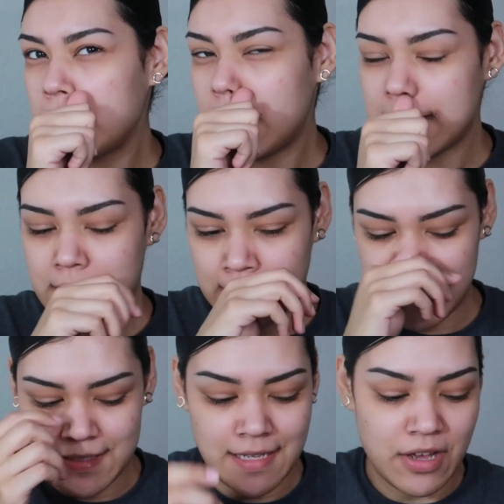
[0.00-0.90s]
actually
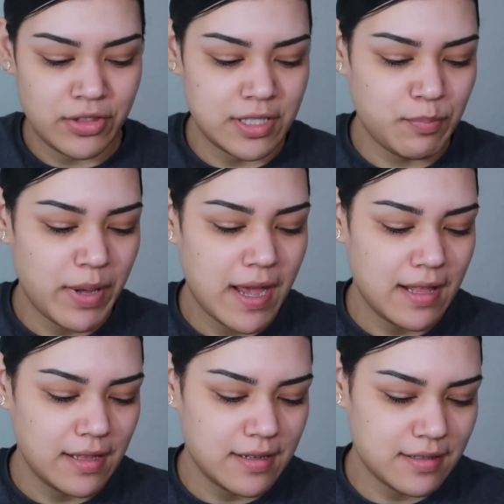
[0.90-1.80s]
testing out these
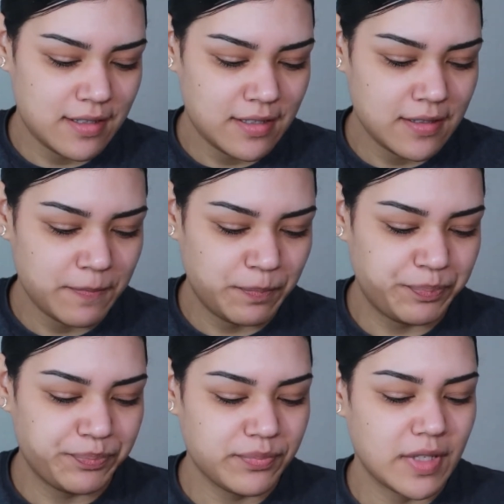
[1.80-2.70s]
palettes.
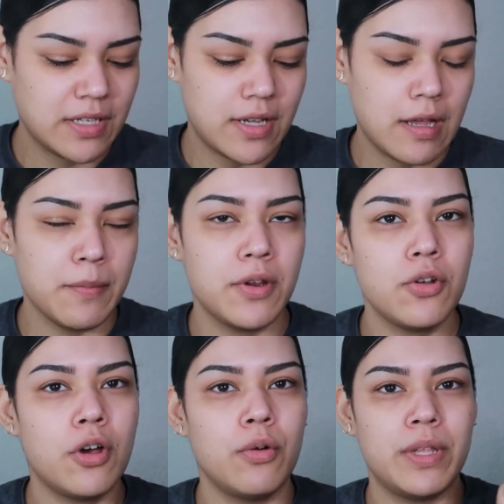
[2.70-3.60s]
I'm gonna
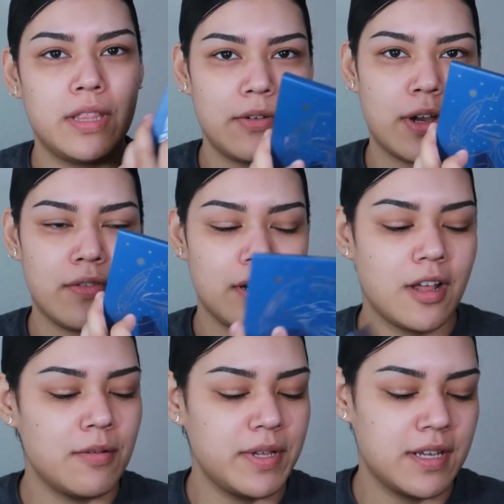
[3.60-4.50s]
go with the
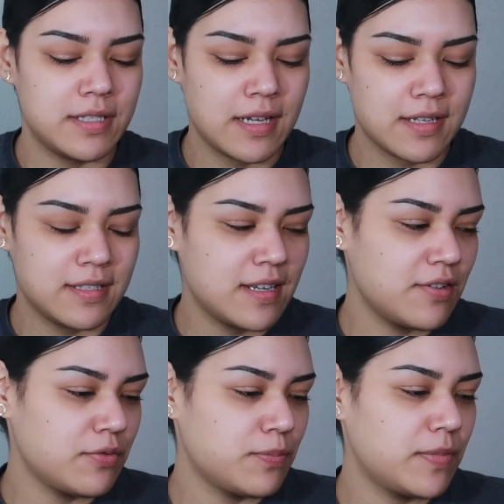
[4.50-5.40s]
Ravenclaw because, like I said,
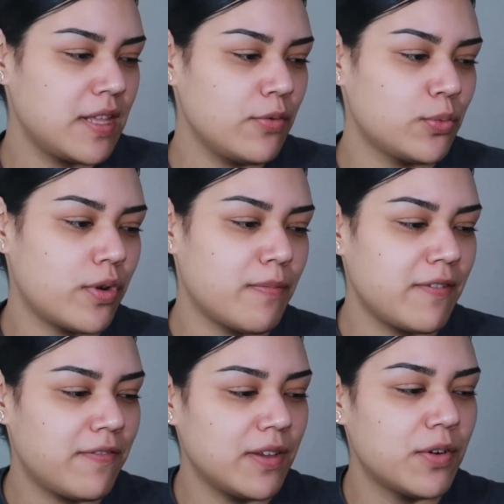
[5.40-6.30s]
I think it was one of my
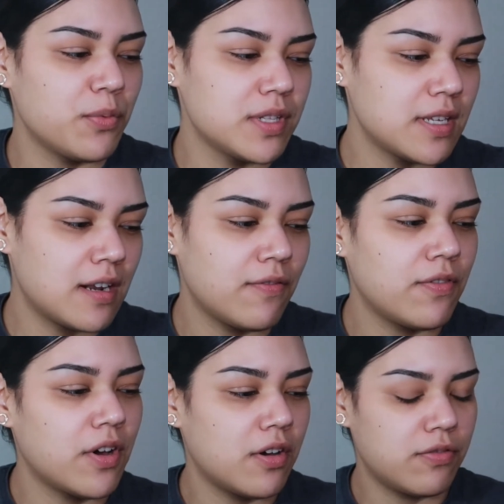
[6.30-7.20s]
favorite ones out of
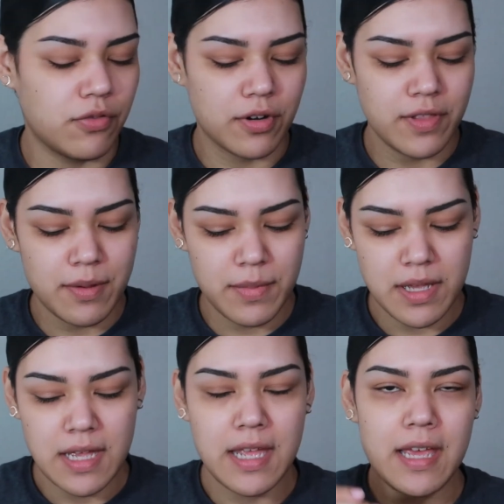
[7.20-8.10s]
all 4 of them.
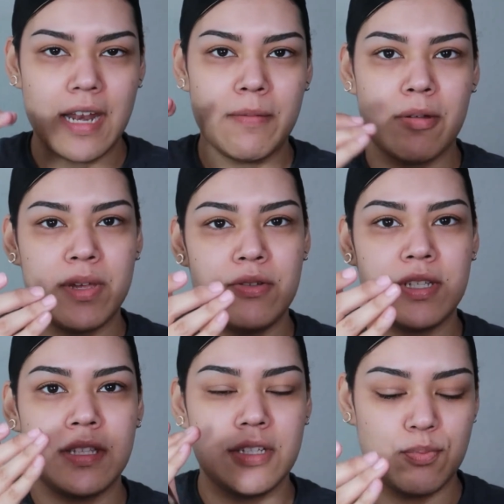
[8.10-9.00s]
And I'm gonna be
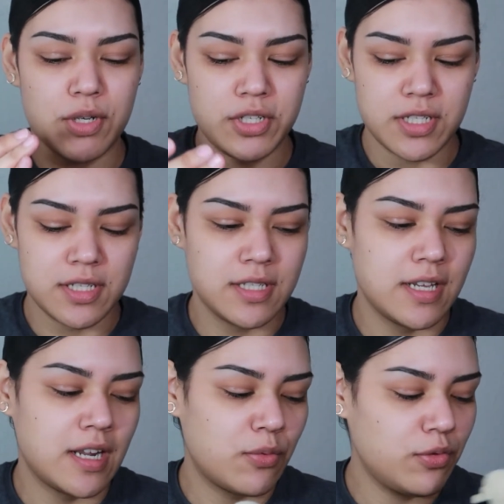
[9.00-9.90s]
using these brushes
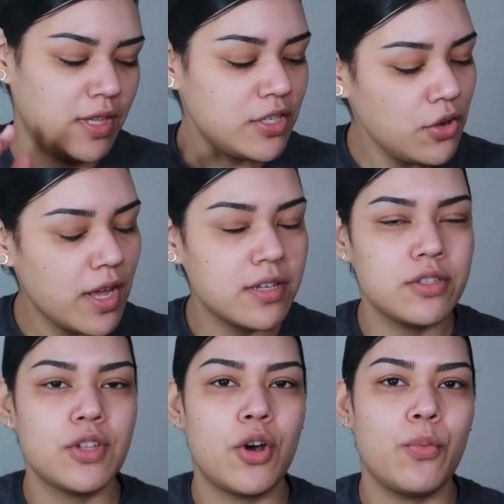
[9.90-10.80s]
and I will let you guys
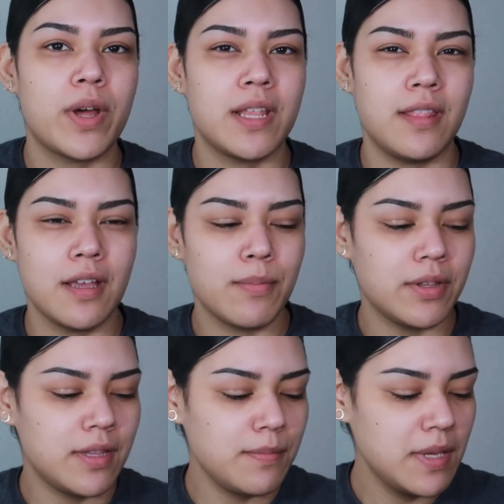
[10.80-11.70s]
know what I think
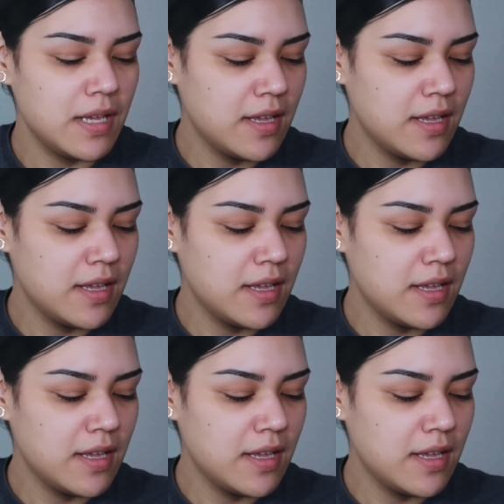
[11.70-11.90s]
about them.